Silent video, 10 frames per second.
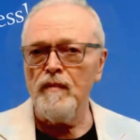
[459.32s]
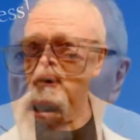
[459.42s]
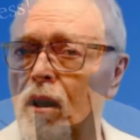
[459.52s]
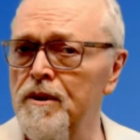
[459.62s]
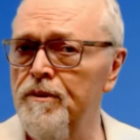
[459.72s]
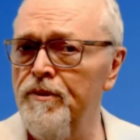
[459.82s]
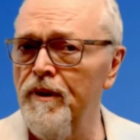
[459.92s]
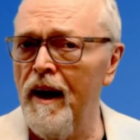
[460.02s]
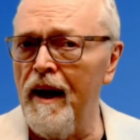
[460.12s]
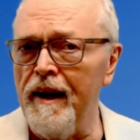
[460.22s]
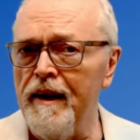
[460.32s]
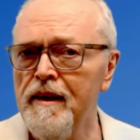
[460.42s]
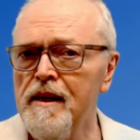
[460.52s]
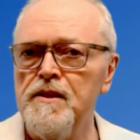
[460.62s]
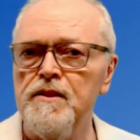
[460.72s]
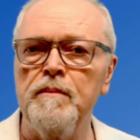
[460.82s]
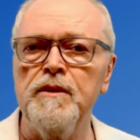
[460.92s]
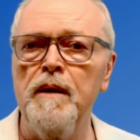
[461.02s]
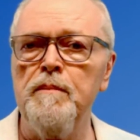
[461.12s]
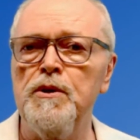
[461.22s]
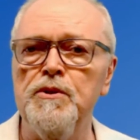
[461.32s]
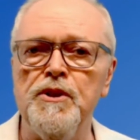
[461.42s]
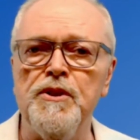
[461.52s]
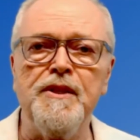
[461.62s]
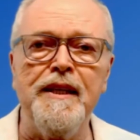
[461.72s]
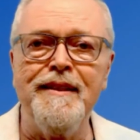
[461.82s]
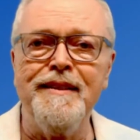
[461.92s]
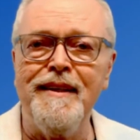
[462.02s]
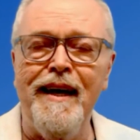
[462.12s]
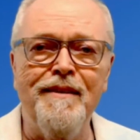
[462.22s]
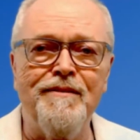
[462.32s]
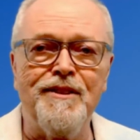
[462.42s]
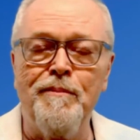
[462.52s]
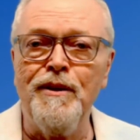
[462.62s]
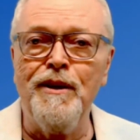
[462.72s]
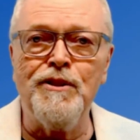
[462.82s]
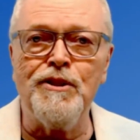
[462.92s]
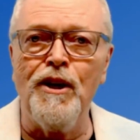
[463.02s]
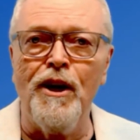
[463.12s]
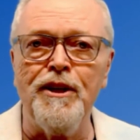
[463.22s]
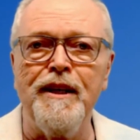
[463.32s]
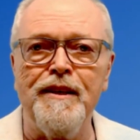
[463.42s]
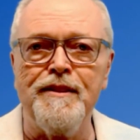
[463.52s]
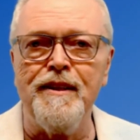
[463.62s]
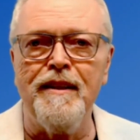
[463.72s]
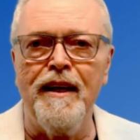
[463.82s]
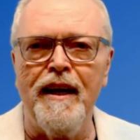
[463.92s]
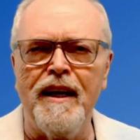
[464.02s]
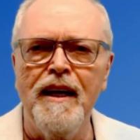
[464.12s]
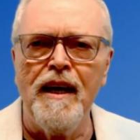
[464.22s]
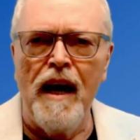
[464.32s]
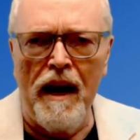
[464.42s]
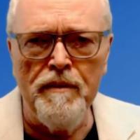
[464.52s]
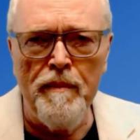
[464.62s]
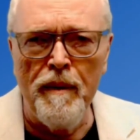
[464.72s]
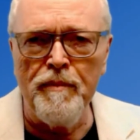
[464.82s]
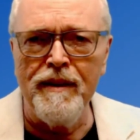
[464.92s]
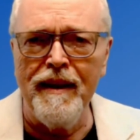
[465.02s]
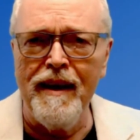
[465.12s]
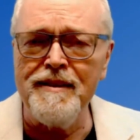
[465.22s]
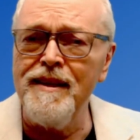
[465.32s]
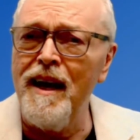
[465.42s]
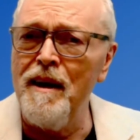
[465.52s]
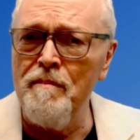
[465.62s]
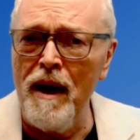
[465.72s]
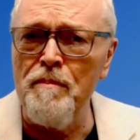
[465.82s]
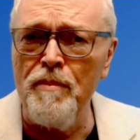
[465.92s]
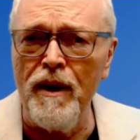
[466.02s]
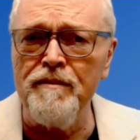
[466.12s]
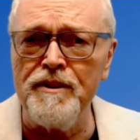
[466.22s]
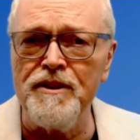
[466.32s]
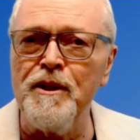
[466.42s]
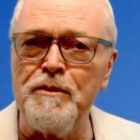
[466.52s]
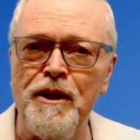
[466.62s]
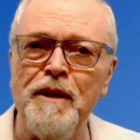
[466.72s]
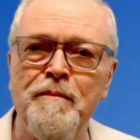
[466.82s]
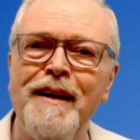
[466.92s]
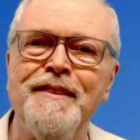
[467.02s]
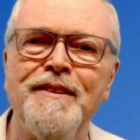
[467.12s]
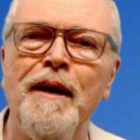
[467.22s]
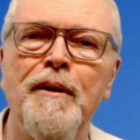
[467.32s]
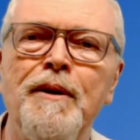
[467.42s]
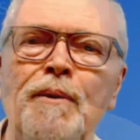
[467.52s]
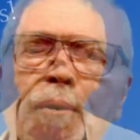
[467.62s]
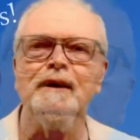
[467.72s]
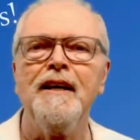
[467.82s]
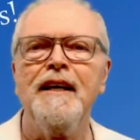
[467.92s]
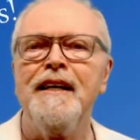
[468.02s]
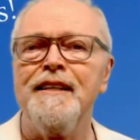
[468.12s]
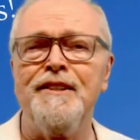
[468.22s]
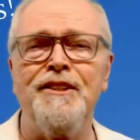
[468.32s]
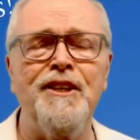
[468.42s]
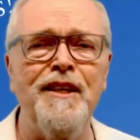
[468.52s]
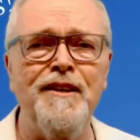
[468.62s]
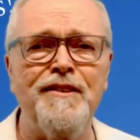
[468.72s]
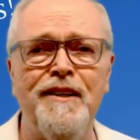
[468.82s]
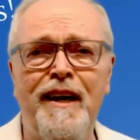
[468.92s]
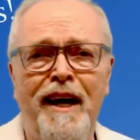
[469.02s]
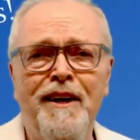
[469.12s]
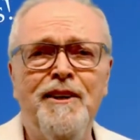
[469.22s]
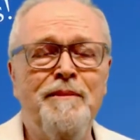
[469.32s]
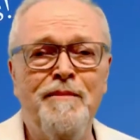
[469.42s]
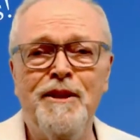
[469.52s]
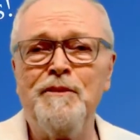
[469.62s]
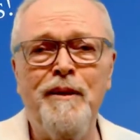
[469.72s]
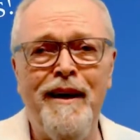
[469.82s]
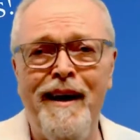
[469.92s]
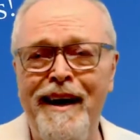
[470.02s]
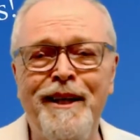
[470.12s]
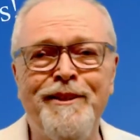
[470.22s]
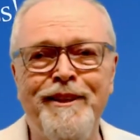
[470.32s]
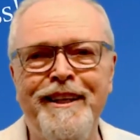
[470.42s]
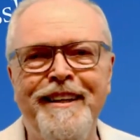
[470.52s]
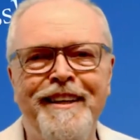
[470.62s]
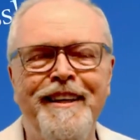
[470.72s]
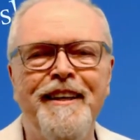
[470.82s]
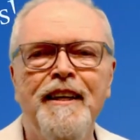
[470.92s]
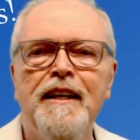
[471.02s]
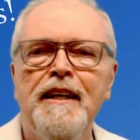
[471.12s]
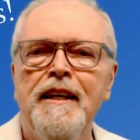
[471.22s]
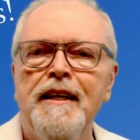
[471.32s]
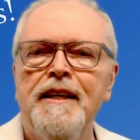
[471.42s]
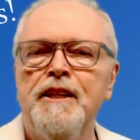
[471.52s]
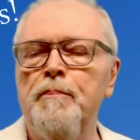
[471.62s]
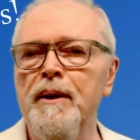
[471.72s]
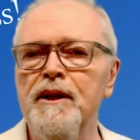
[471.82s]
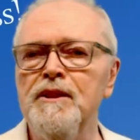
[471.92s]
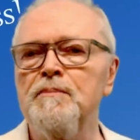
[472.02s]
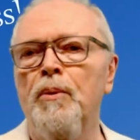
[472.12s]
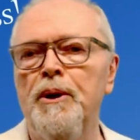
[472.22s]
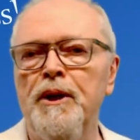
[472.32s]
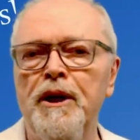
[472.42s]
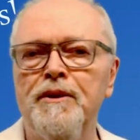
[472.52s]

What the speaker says: On the fly, sometimes you just need to have something snarky to say, like, I remember the last time my breakfast upset my stomach, or, geez, Karen must be hangry. The biggest point here